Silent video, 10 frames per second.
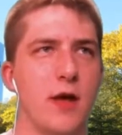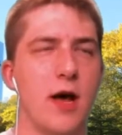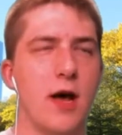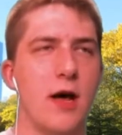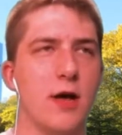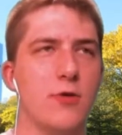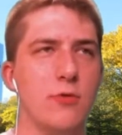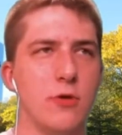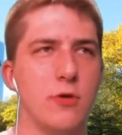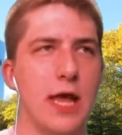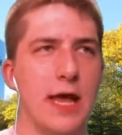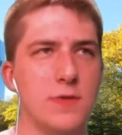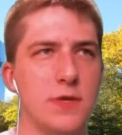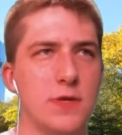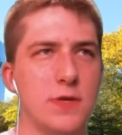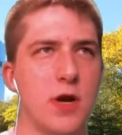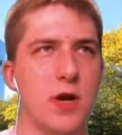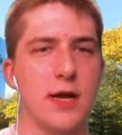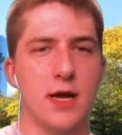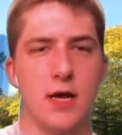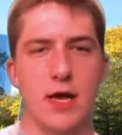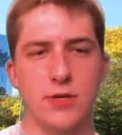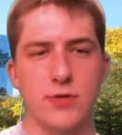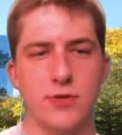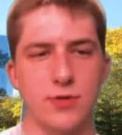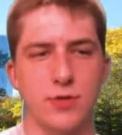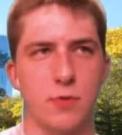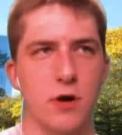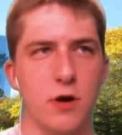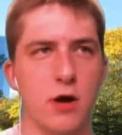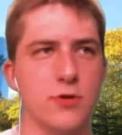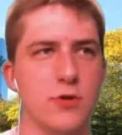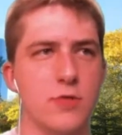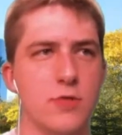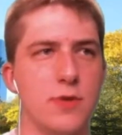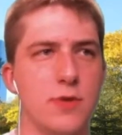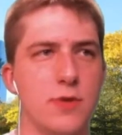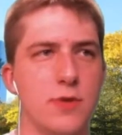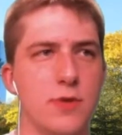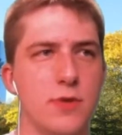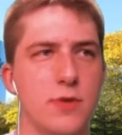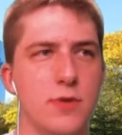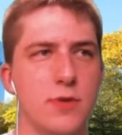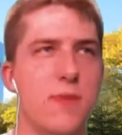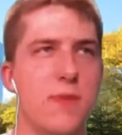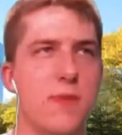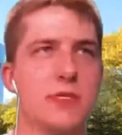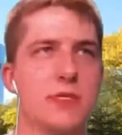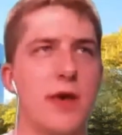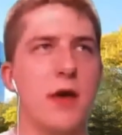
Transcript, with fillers: Uh, Google has been trying uh, extra super hard to be in the payment space,